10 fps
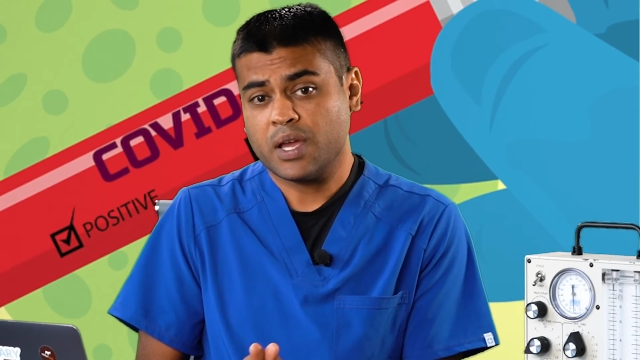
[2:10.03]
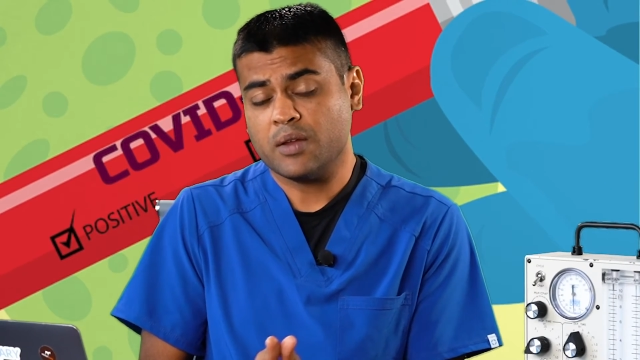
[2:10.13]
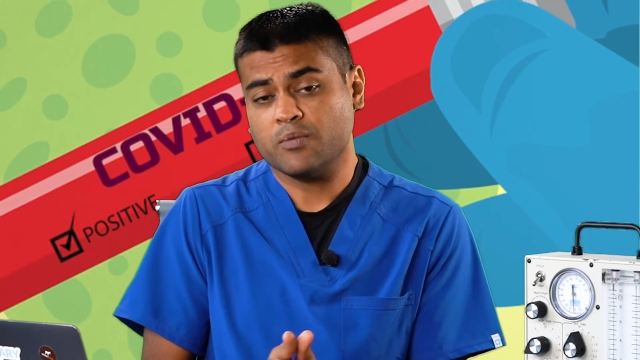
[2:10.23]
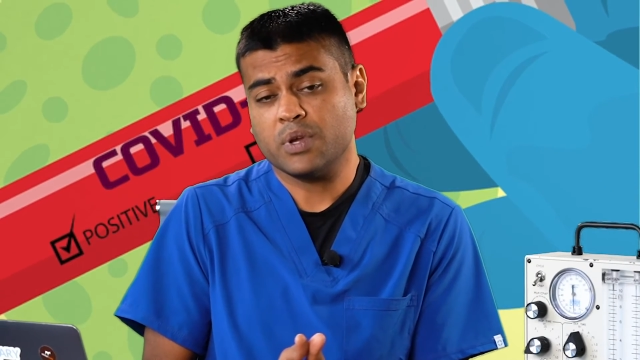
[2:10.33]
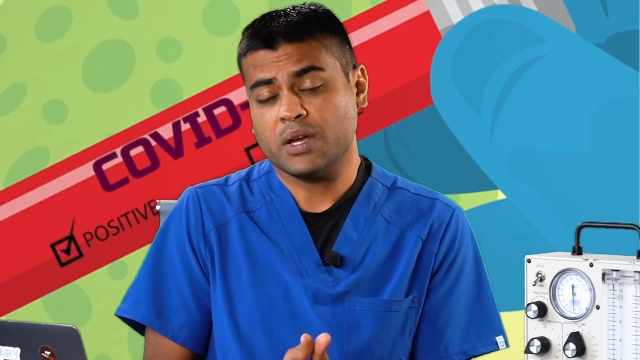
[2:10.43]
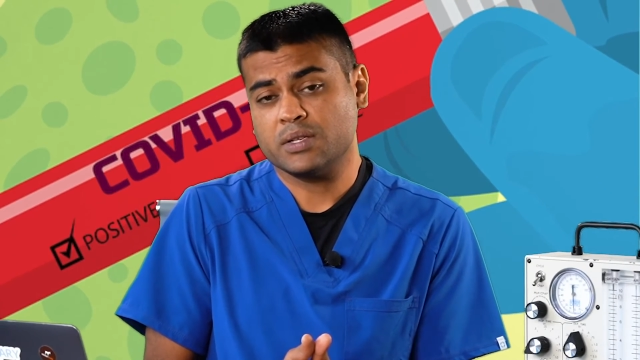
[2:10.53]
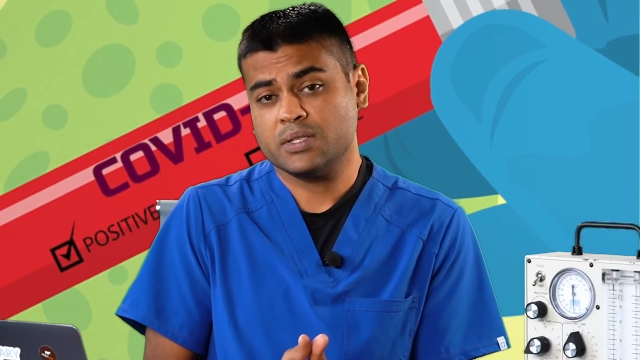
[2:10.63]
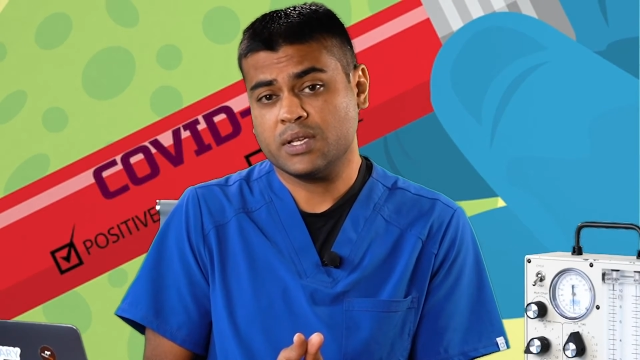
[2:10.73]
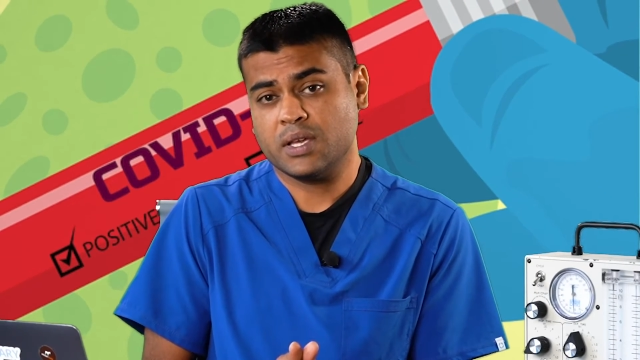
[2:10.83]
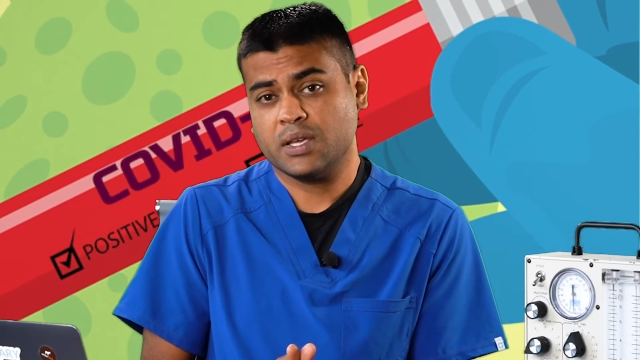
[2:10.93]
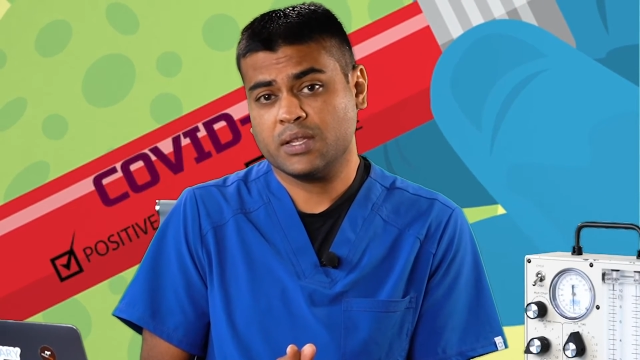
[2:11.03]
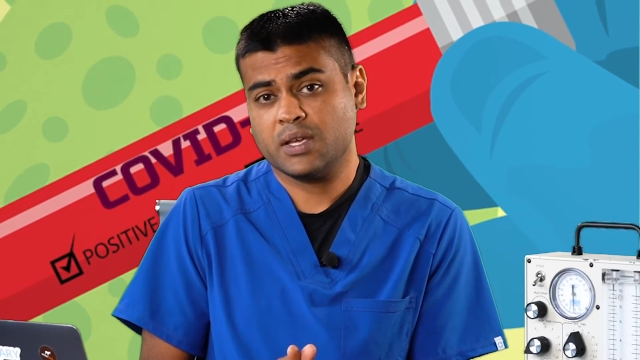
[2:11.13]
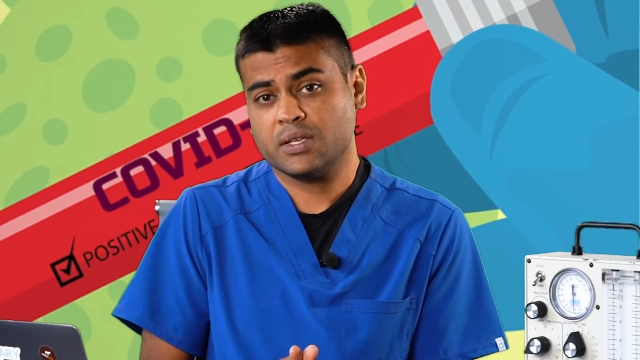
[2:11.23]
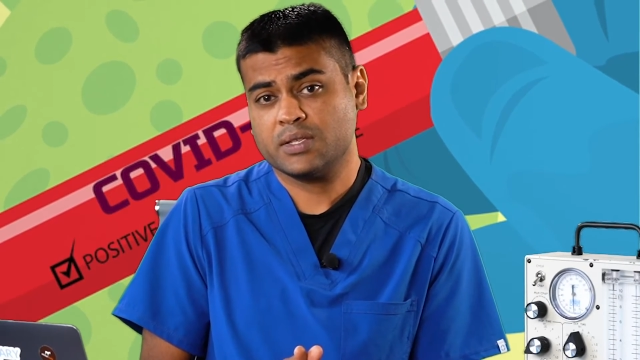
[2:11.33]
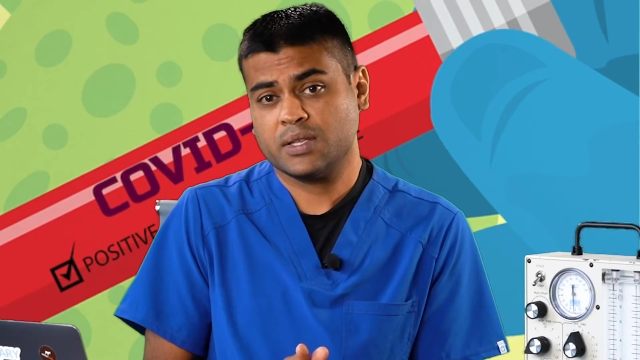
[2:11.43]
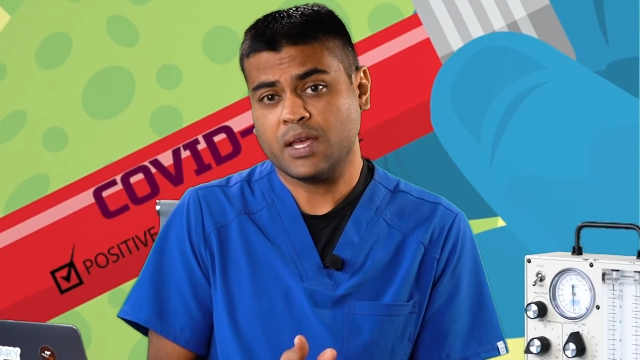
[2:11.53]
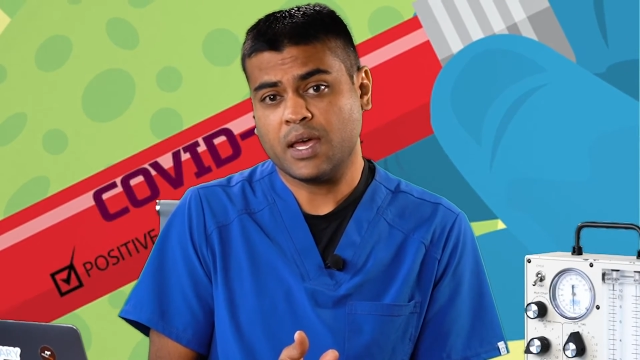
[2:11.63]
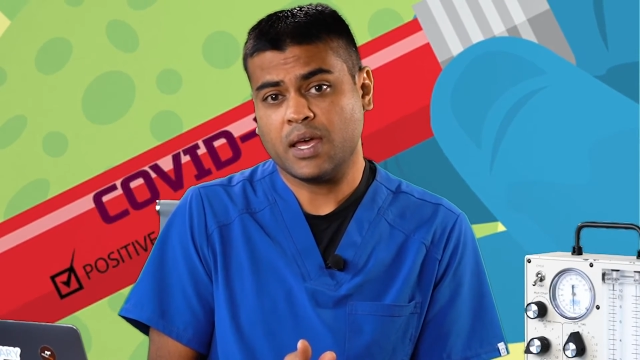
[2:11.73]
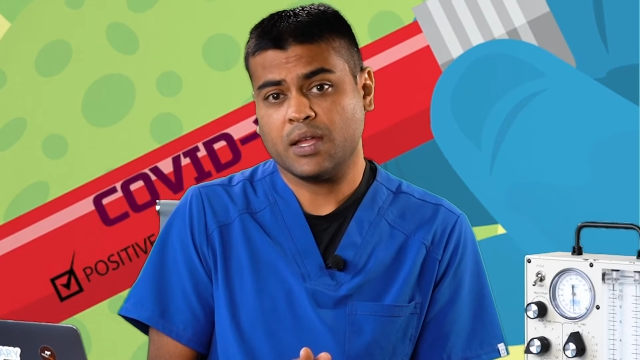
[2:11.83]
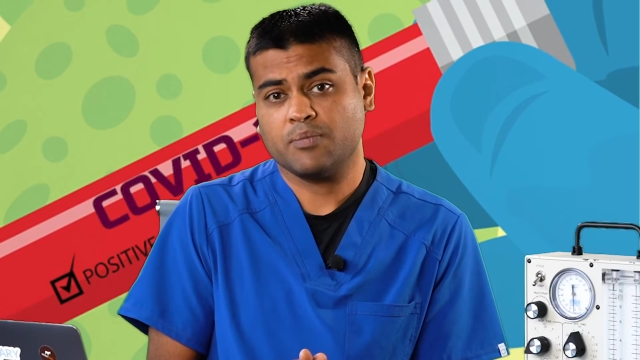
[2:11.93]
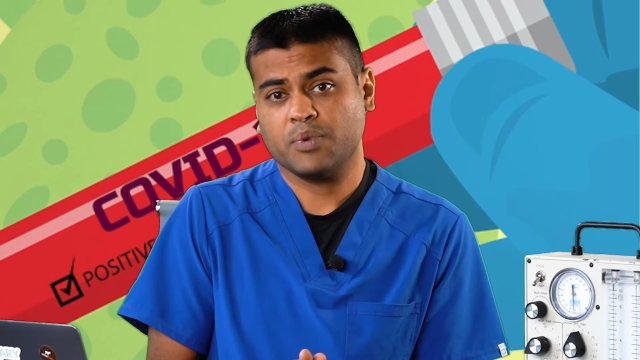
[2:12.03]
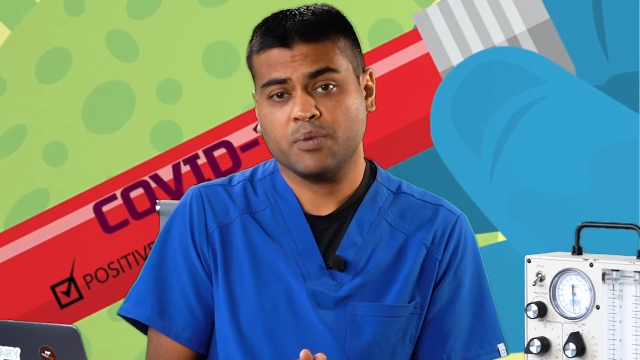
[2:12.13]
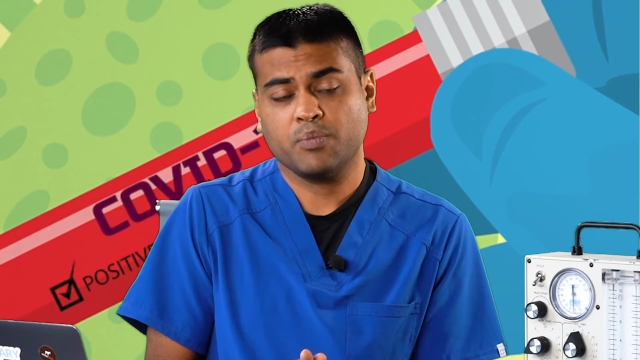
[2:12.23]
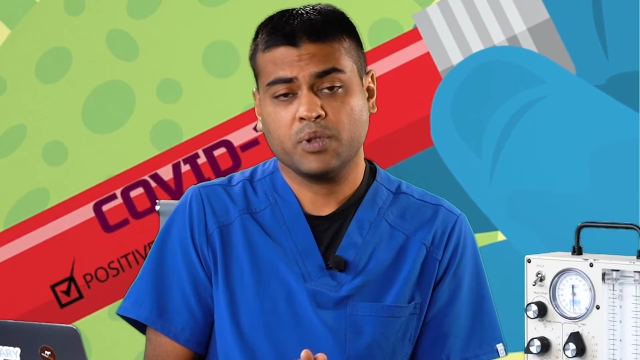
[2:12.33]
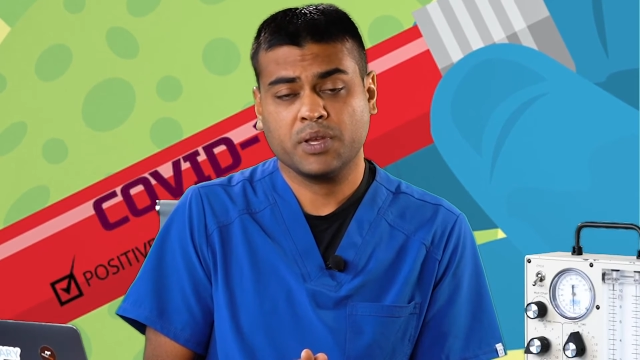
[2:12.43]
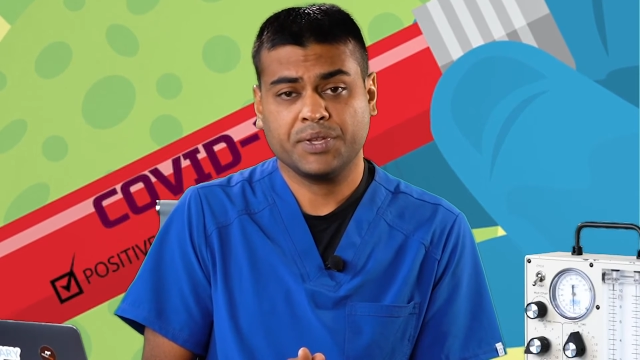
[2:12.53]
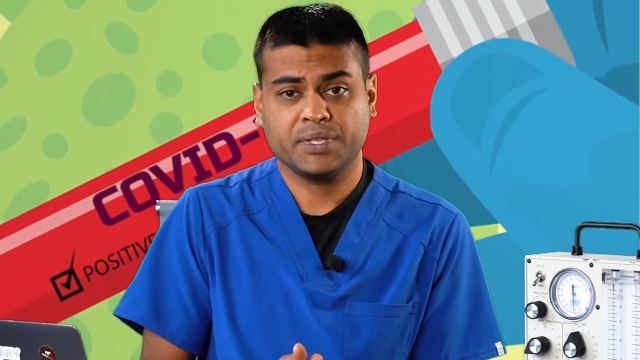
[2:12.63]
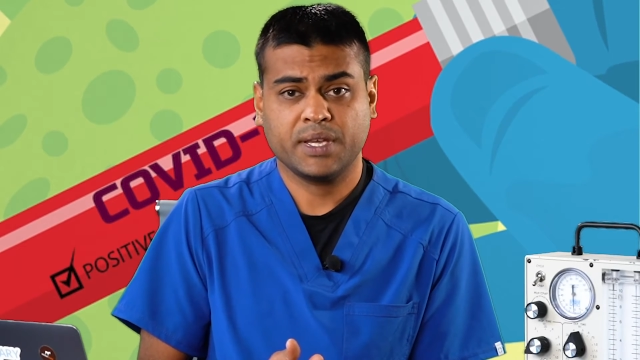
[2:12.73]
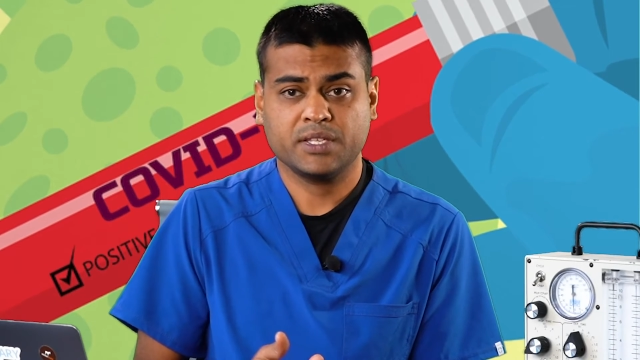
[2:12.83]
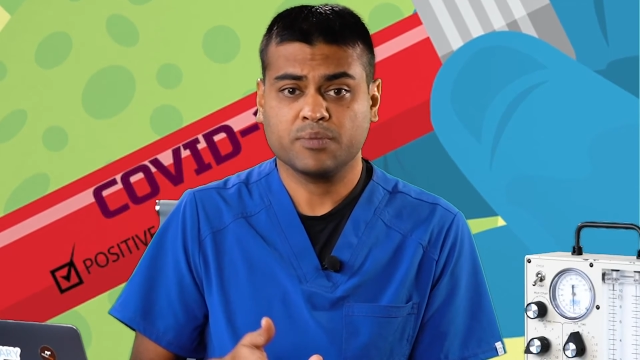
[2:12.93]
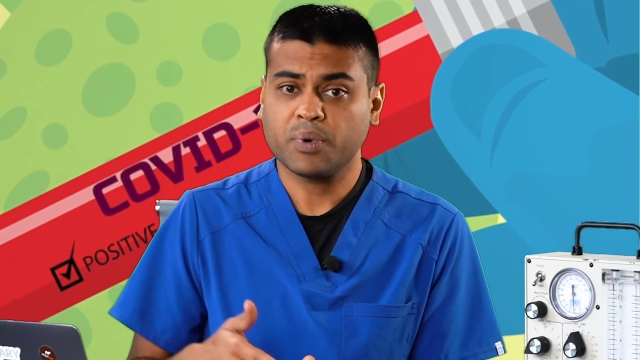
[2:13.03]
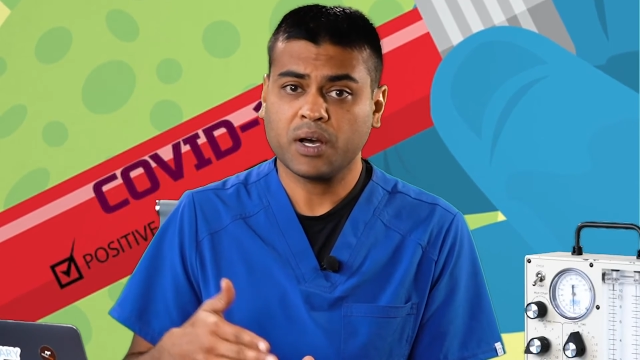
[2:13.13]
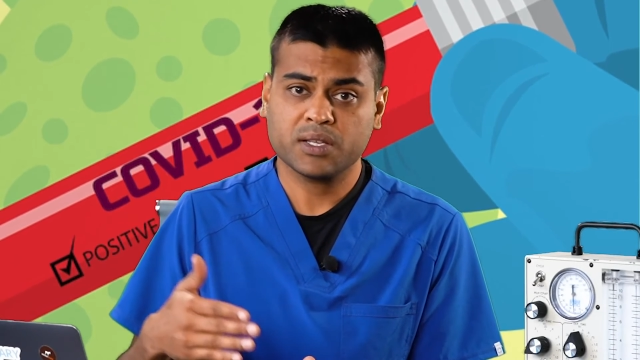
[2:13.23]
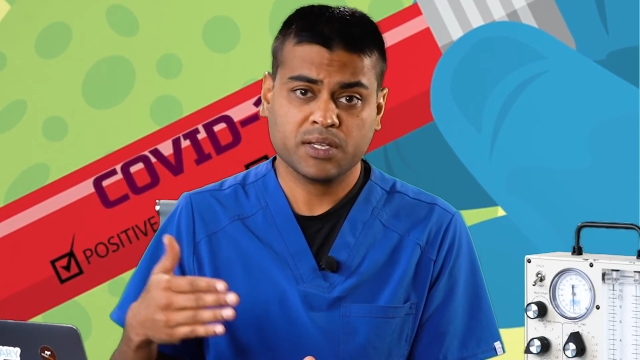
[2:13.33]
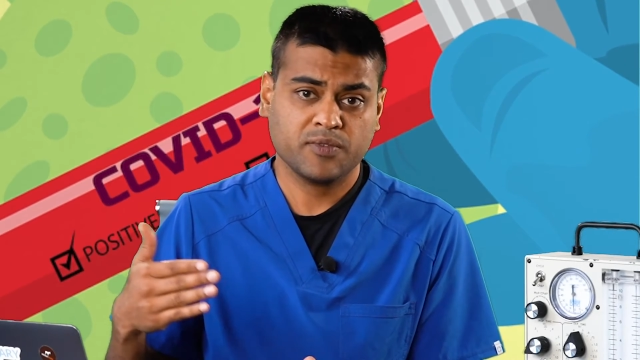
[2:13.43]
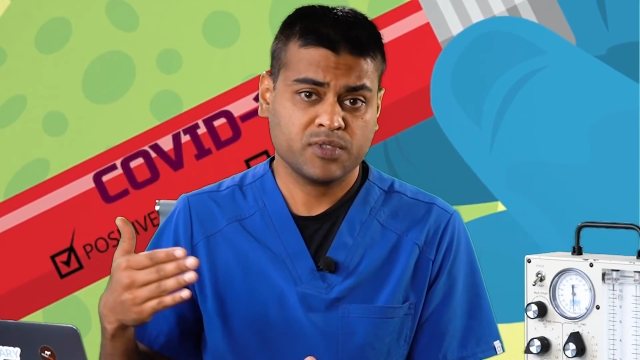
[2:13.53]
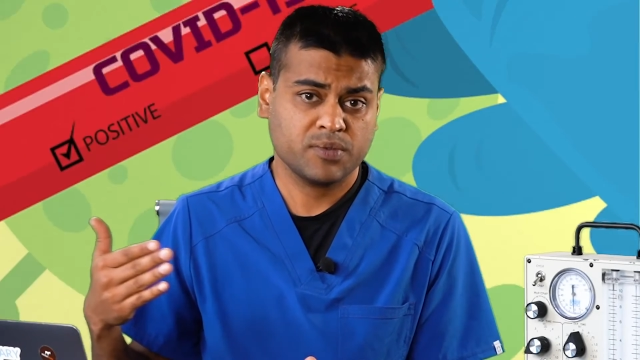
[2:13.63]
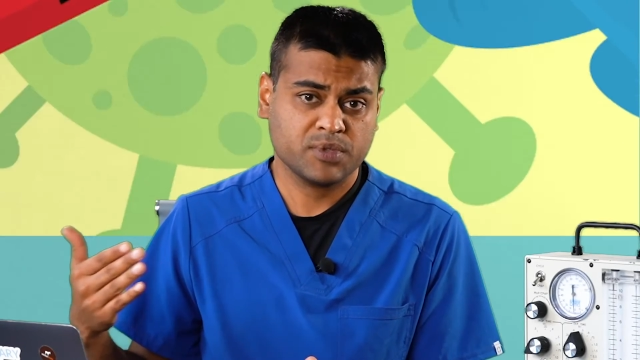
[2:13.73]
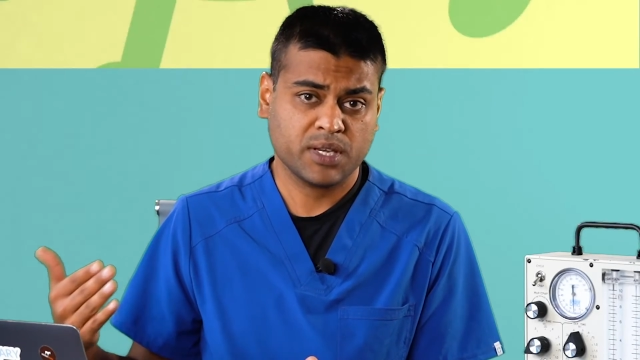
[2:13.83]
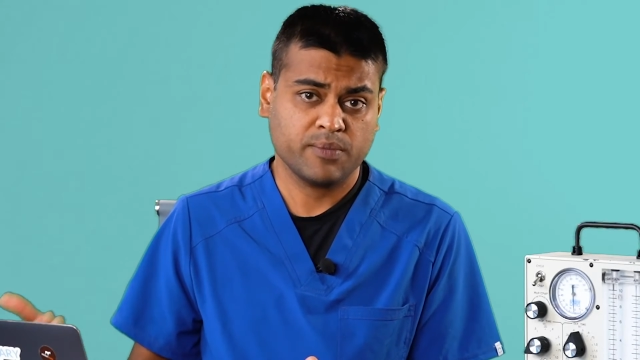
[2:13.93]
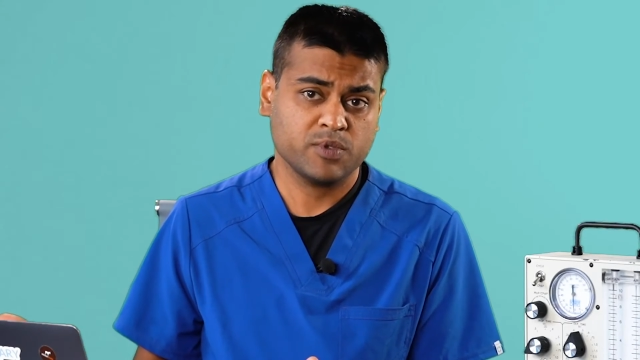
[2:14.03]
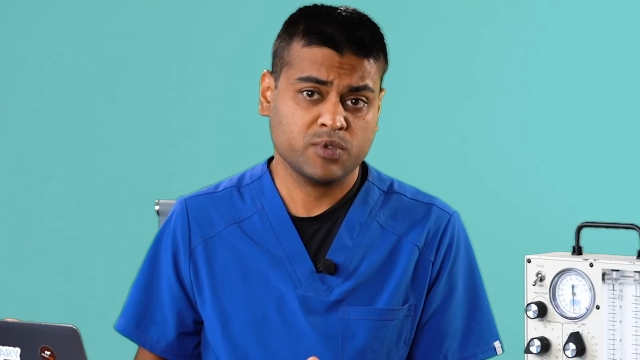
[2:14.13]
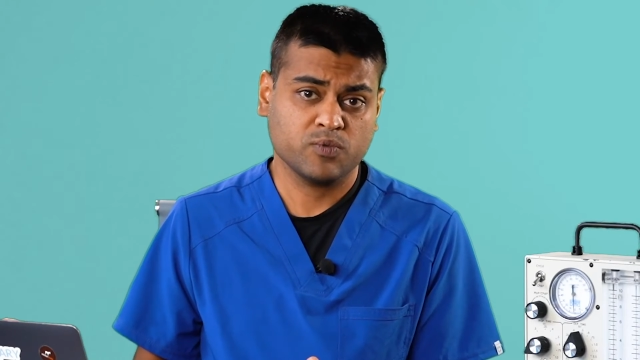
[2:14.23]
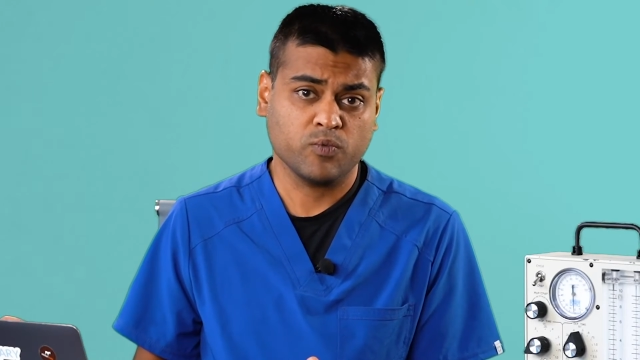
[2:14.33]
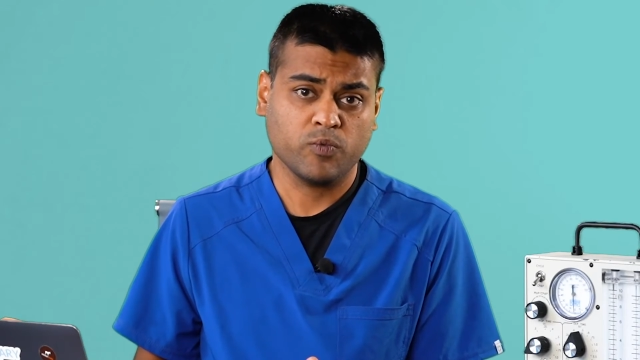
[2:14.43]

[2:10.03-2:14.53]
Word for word: and we are seeing this, that people can test positive sometimes